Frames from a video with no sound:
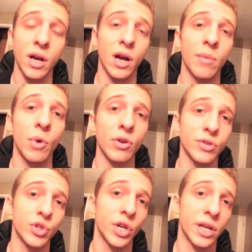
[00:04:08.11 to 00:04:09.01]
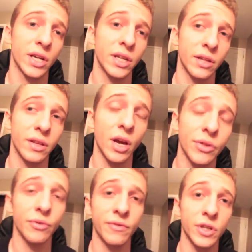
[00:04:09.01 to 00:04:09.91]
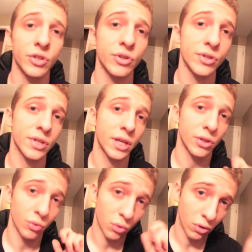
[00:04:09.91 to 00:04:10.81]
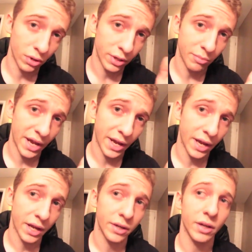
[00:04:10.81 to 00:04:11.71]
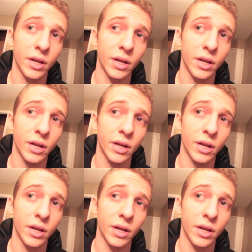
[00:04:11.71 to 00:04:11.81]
Also check any of the other features like the rolling pad,